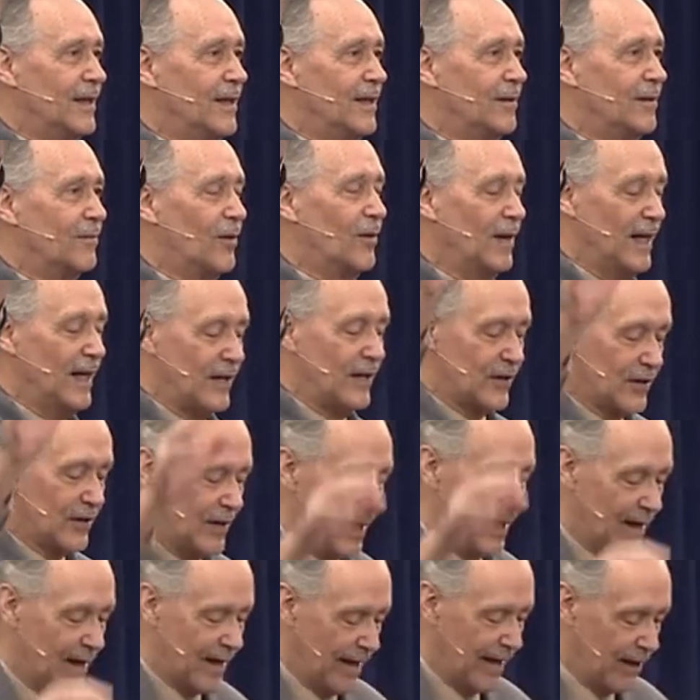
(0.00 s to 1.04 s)
Praise
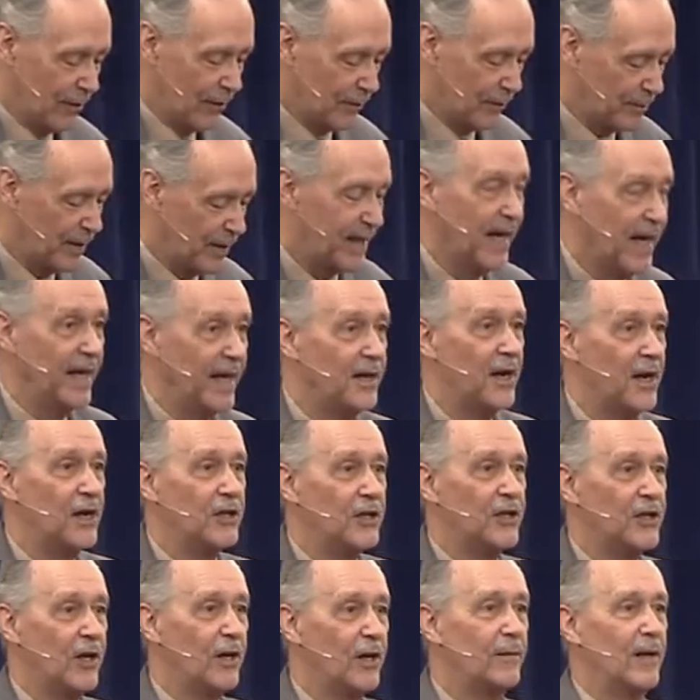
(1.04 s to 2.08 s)
God. I don't begin to
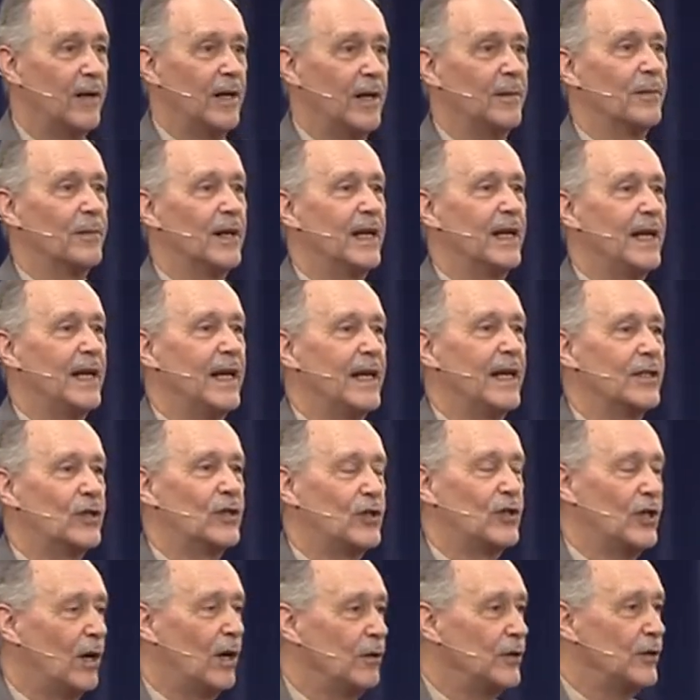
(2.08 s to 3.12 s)
deserve it, but He has
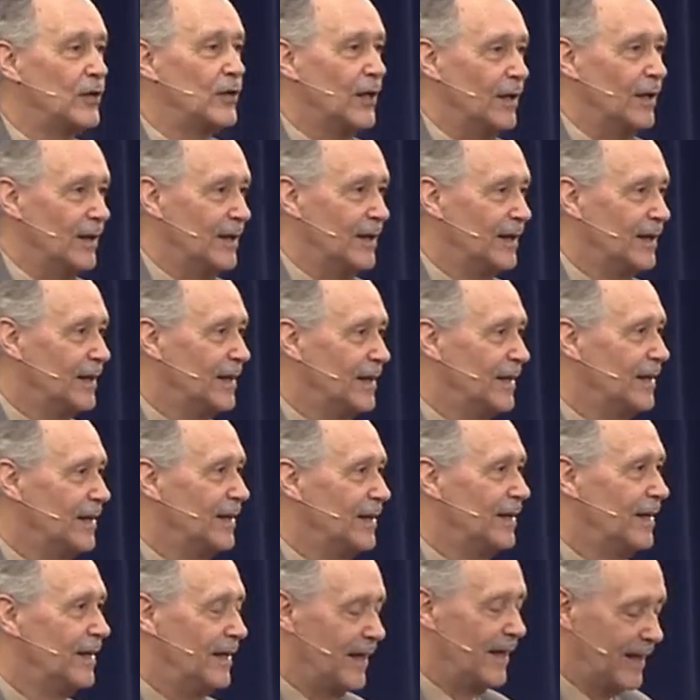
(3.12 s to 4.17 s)
chosen.
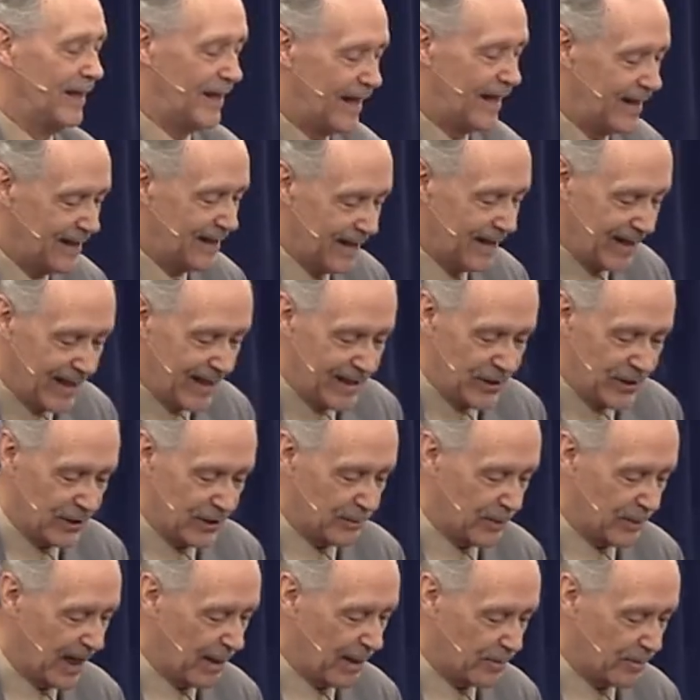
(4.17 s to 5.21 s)
And I, and I just
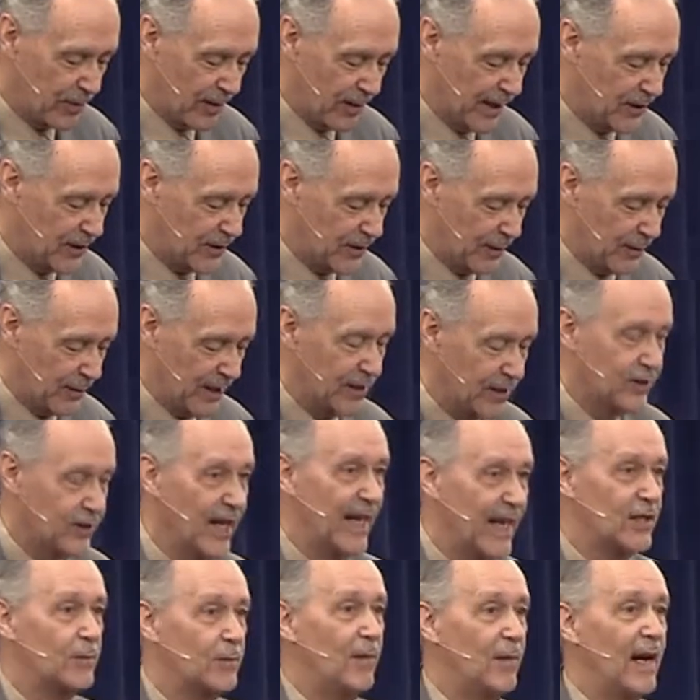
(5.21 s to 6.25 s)
I praise Him because
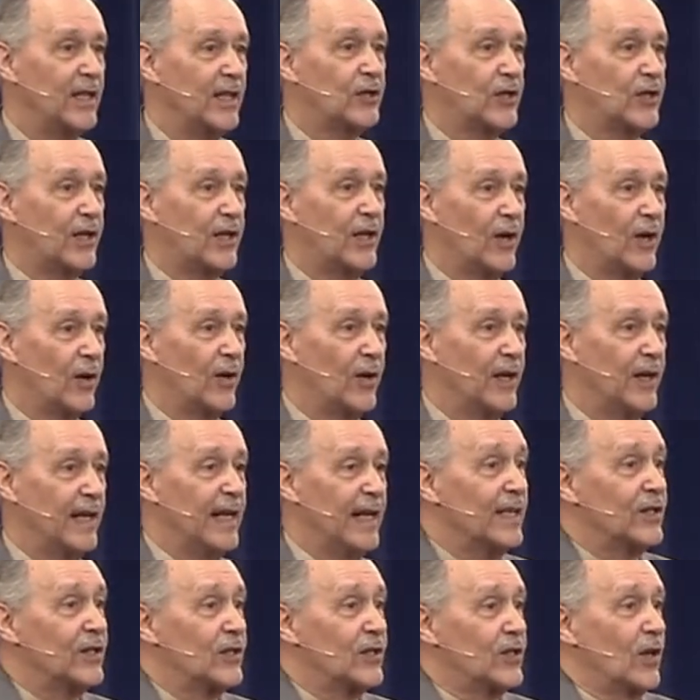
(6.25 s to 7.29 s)
that's my security.
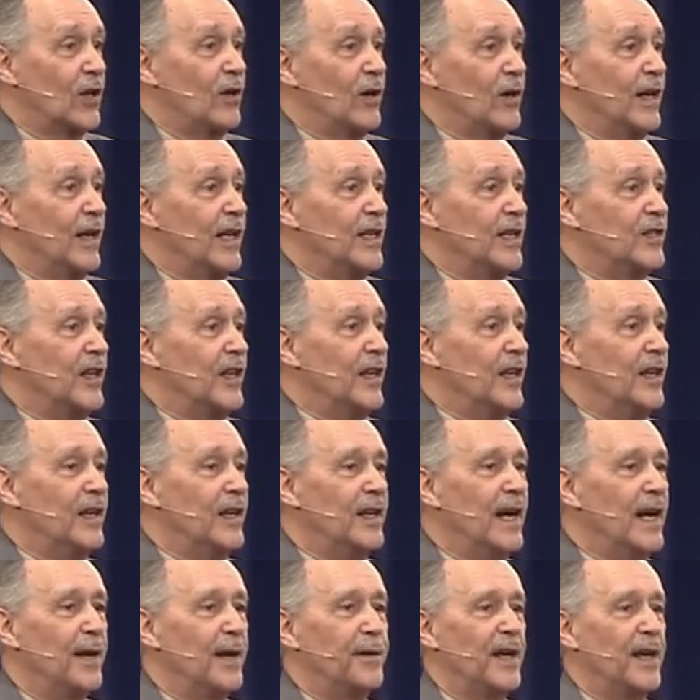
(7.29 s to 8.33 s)
It certainly is in
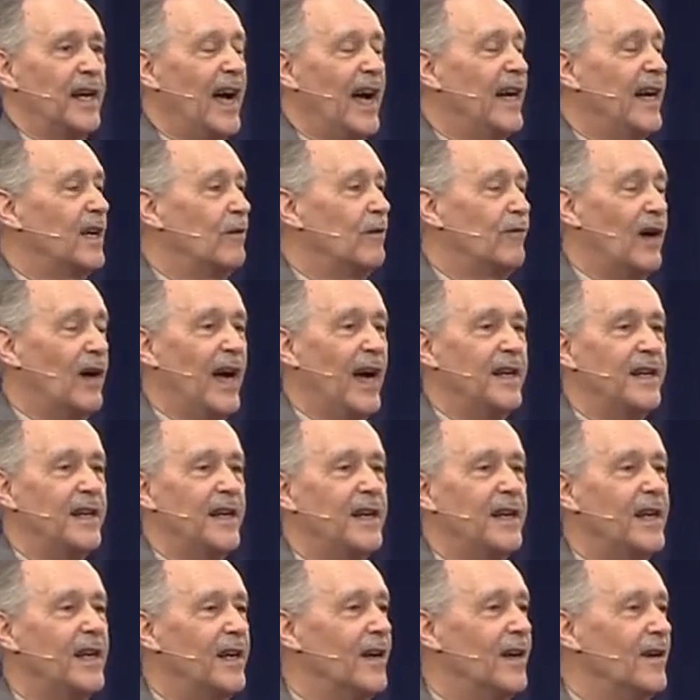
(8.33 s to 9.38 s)
nothing I can find in
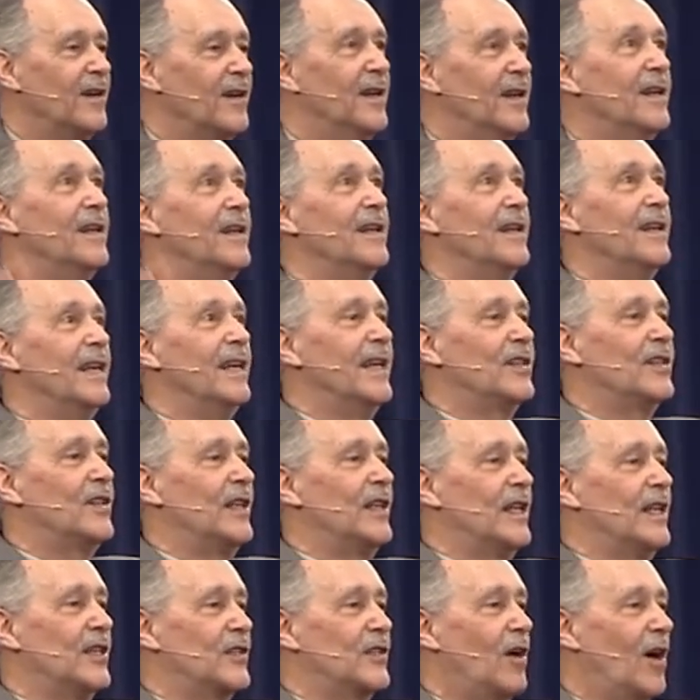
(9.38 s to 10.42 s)
here. It's in
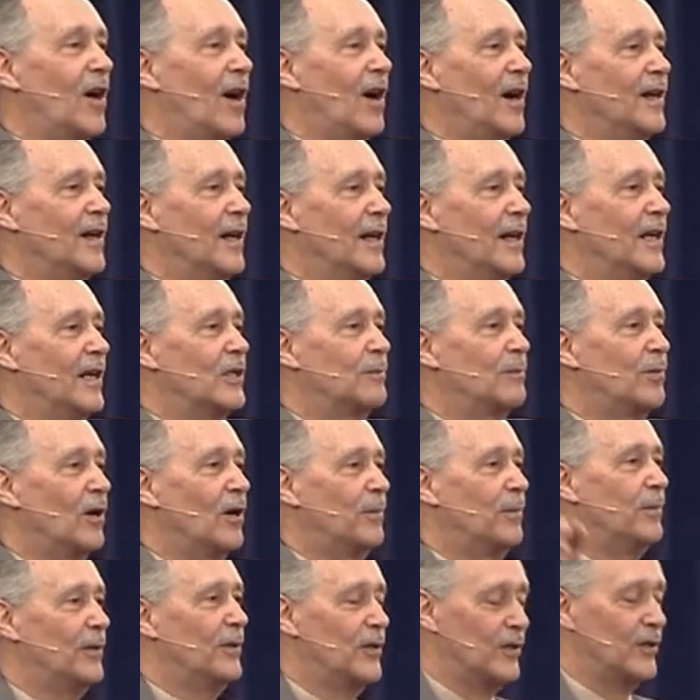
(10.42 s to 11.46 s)
His heart and His
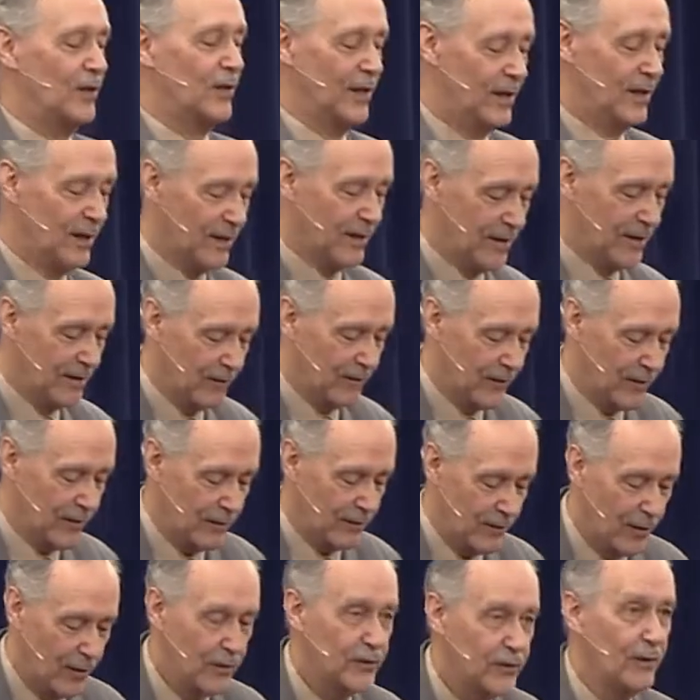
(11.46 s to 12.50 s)
purpose.
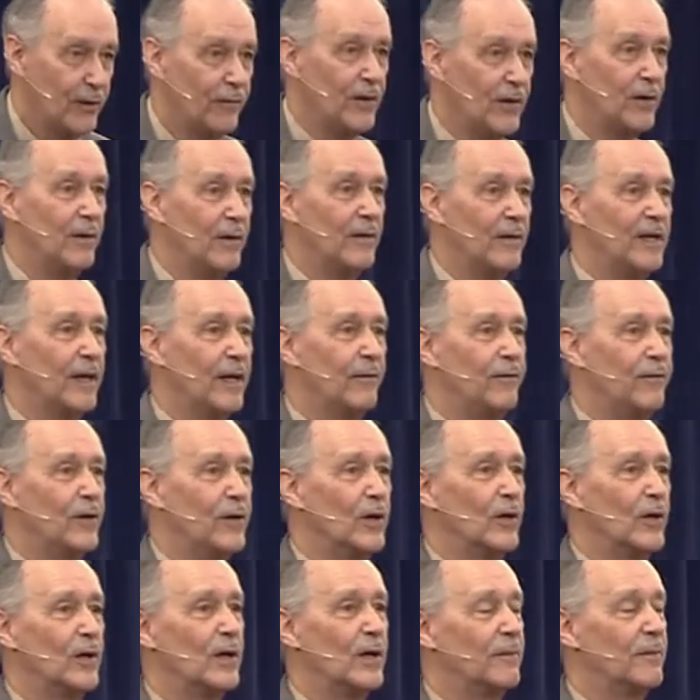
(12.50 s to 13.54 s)
Folks, if you if
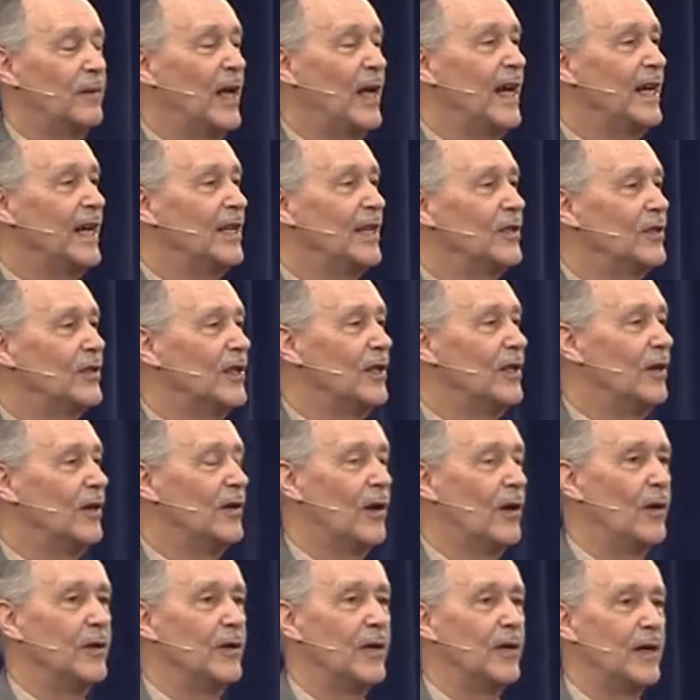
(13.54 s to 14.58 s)
you are His and you
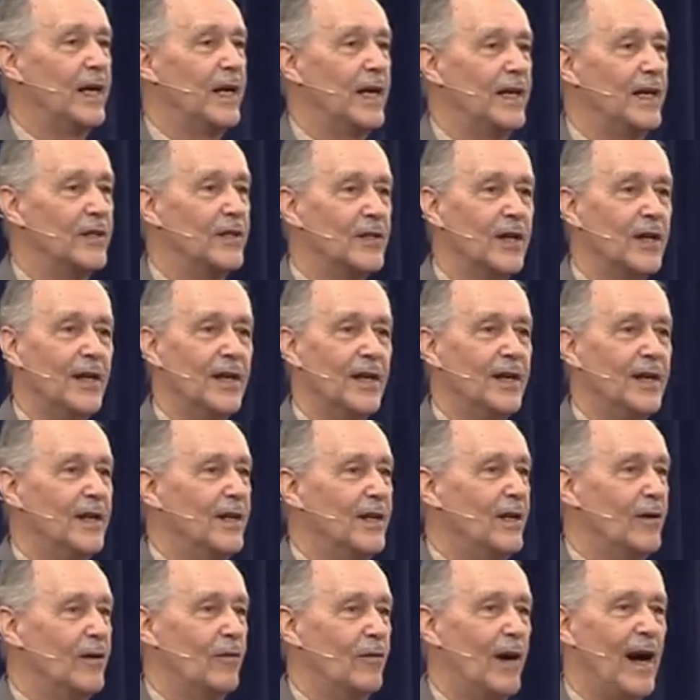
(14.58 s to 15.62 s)
know you're His,
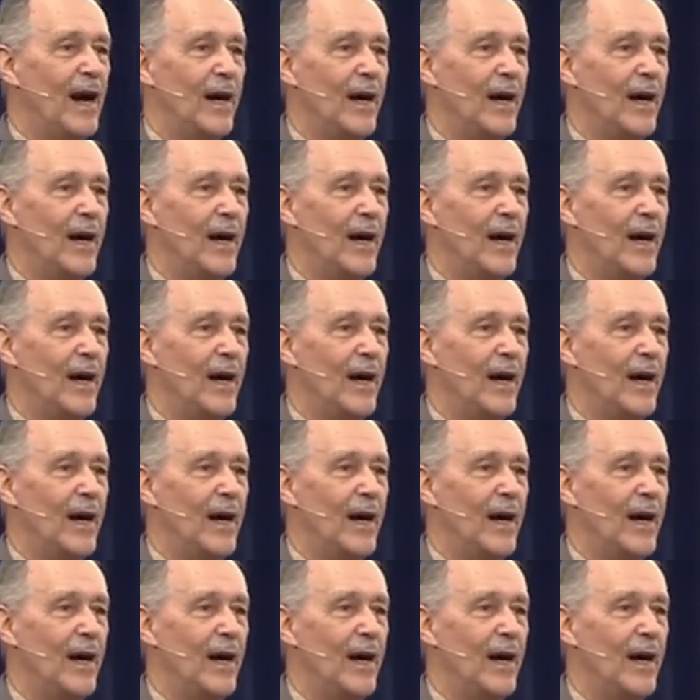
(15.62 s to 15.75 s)
wow,